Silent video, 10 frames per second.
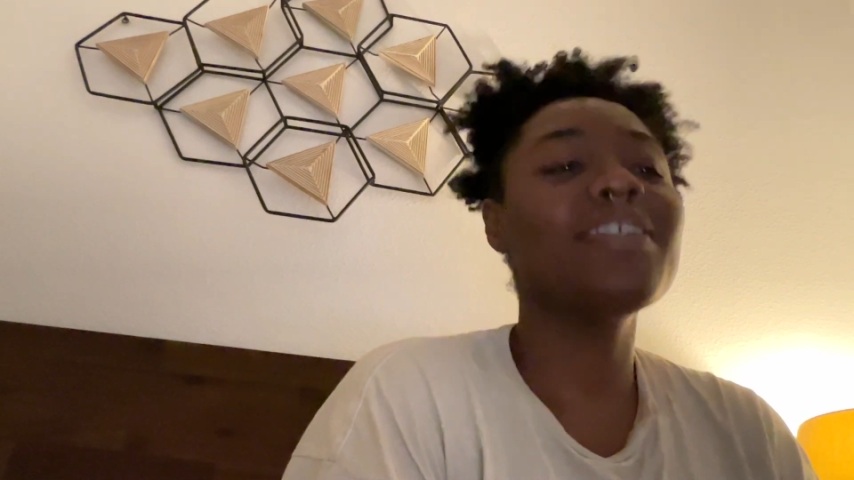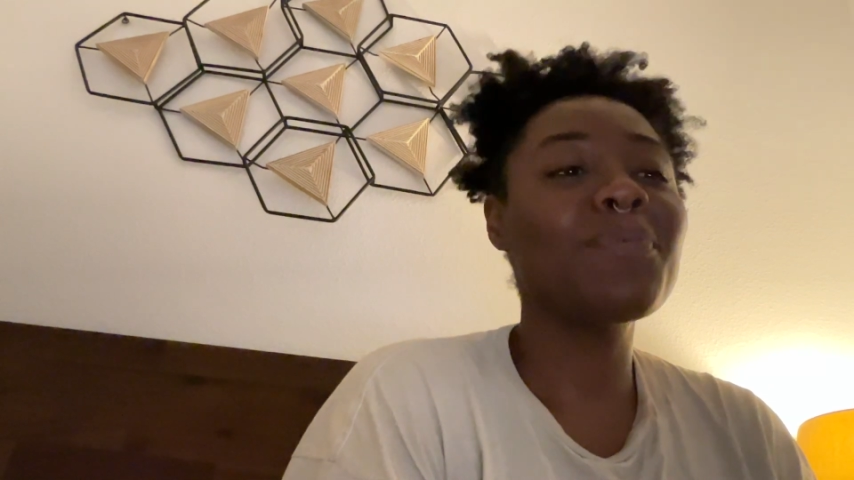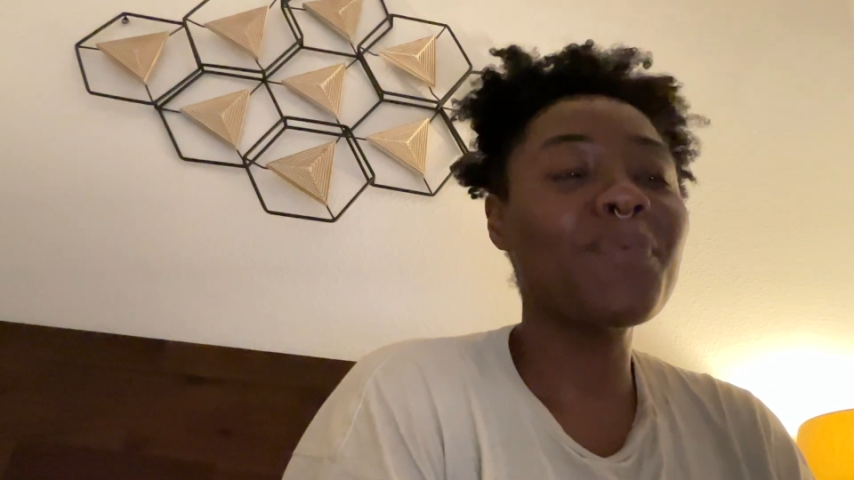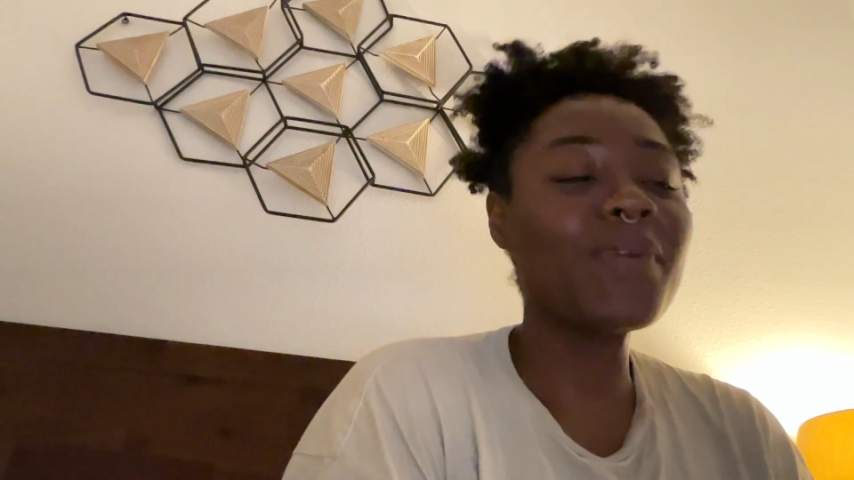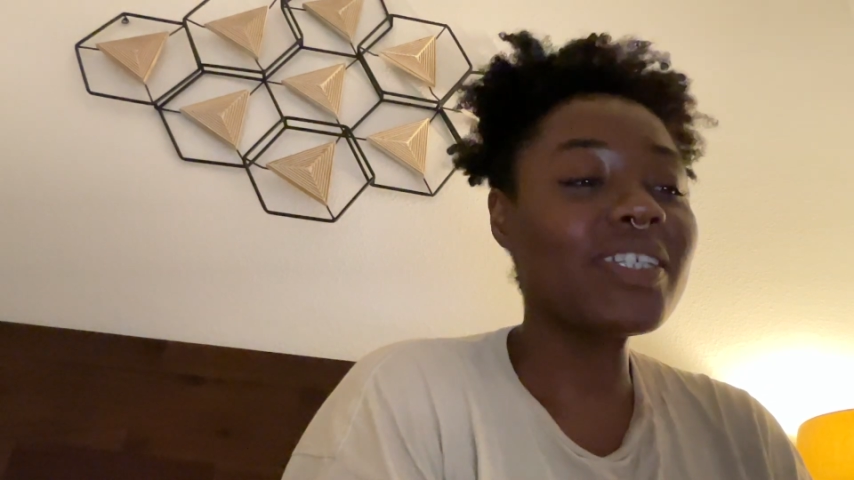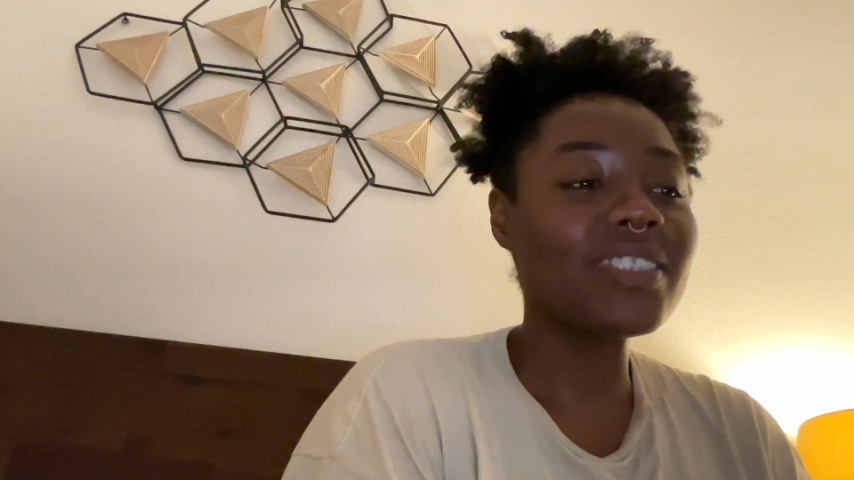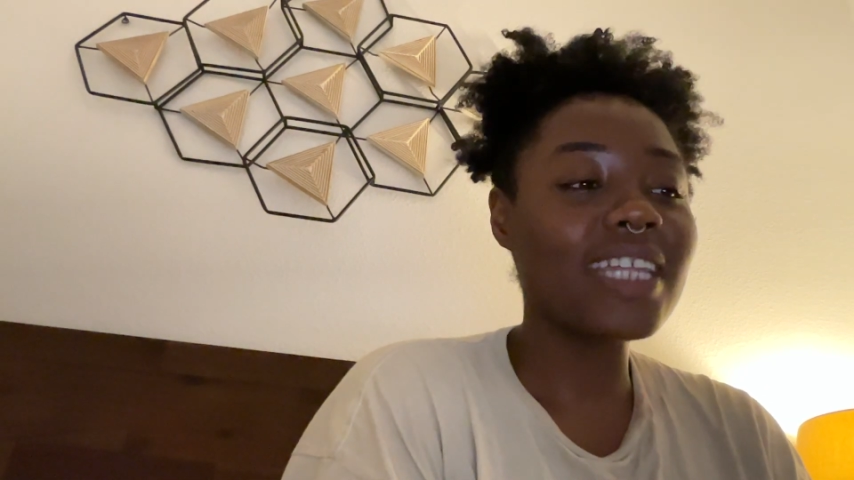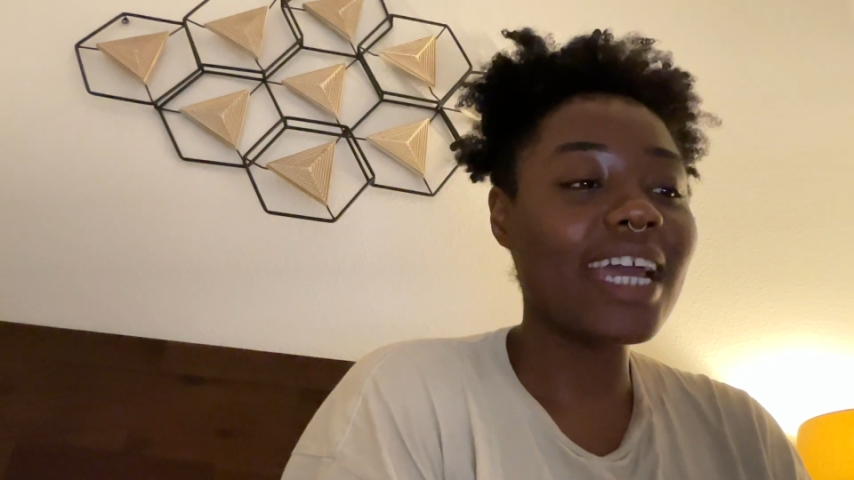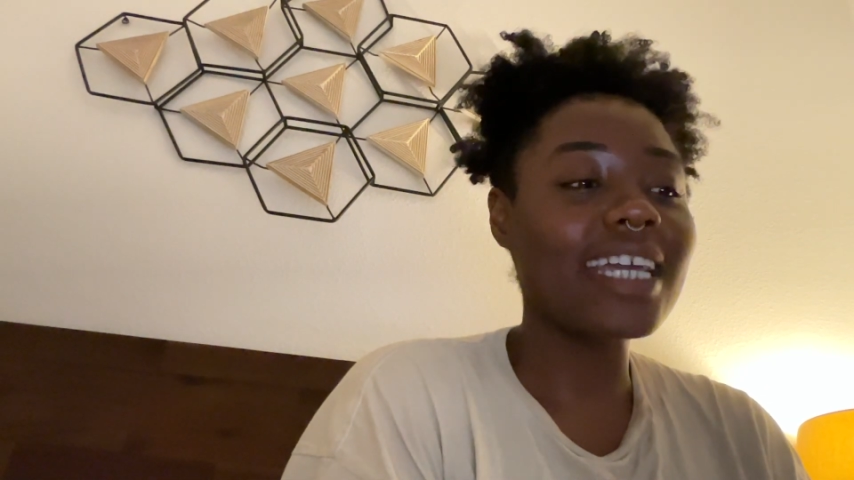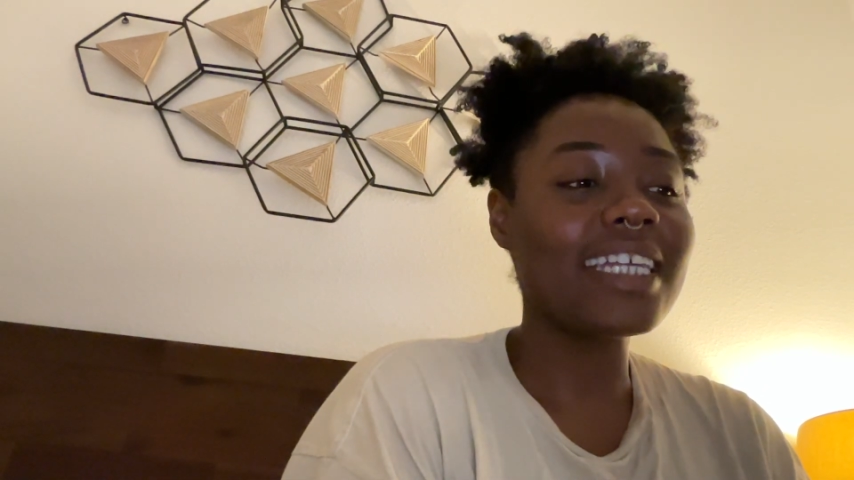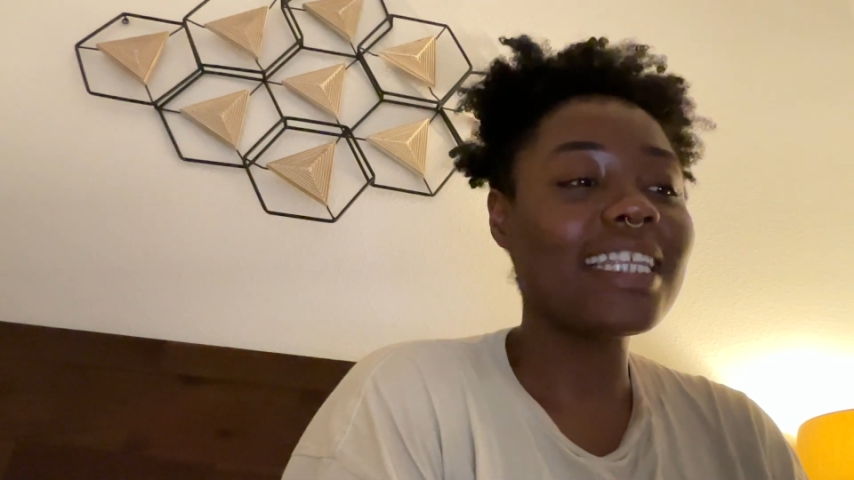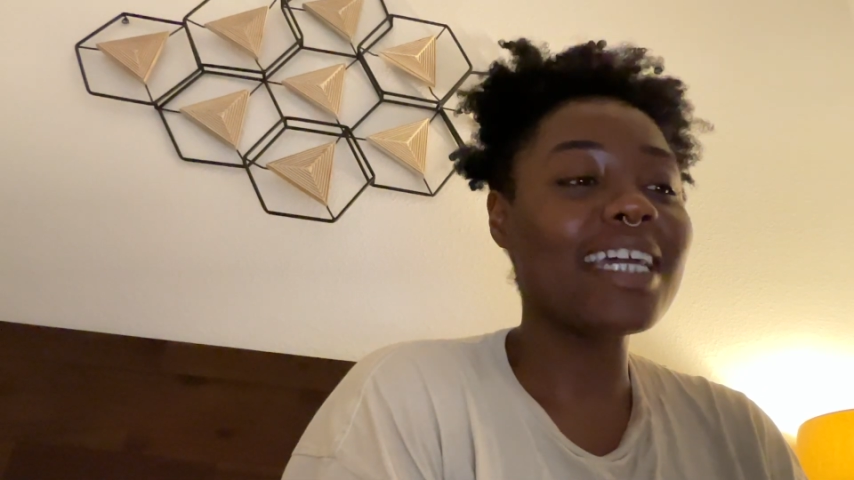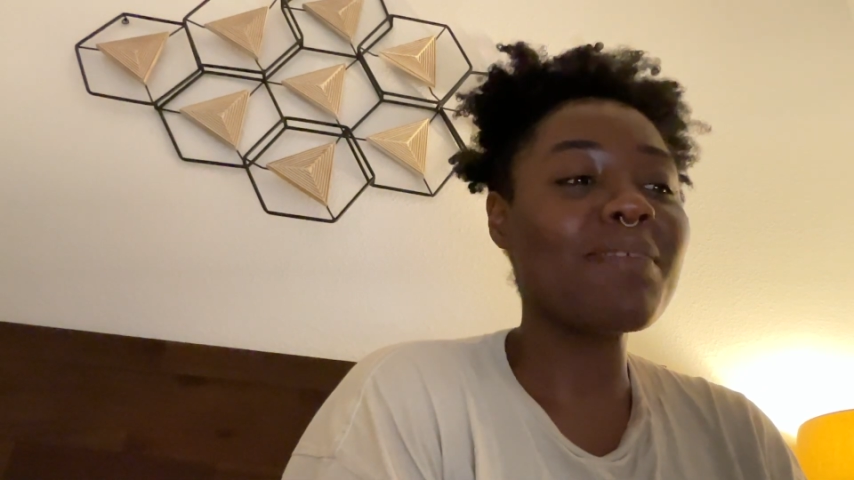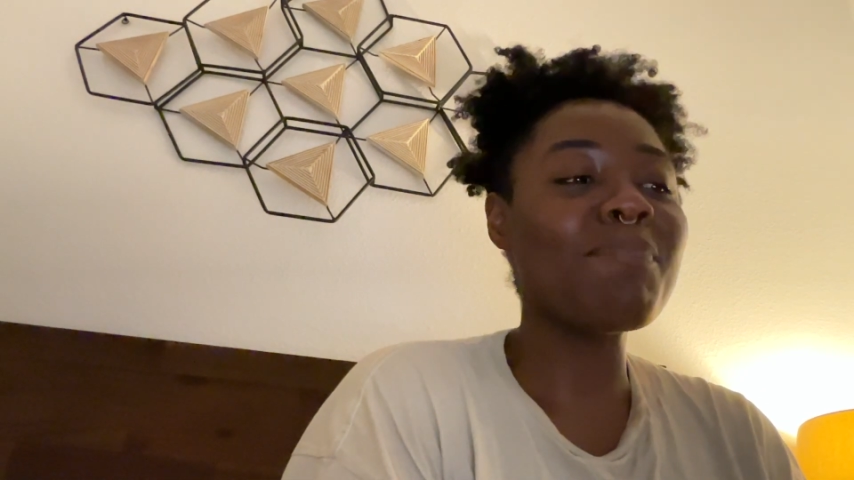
wish that I could like